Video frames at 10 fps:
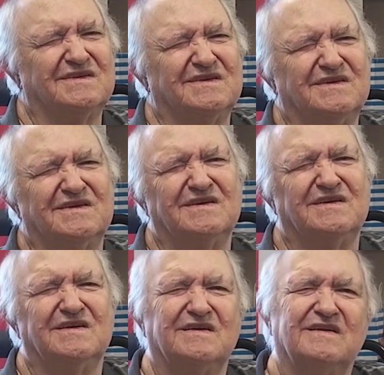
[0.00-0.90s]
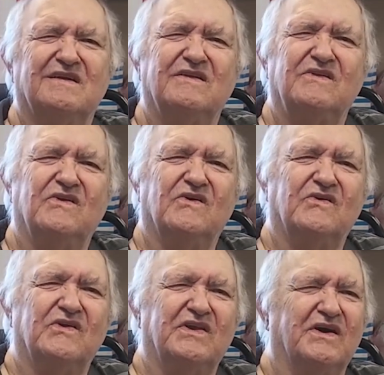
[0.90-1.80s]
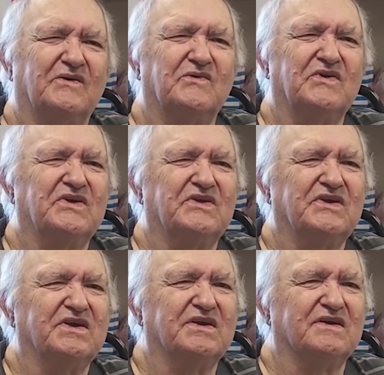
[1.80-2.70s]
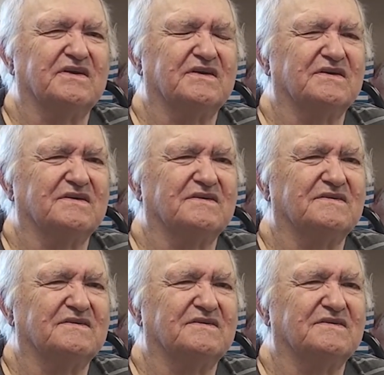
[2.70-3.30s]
uh, no, not really. Uh,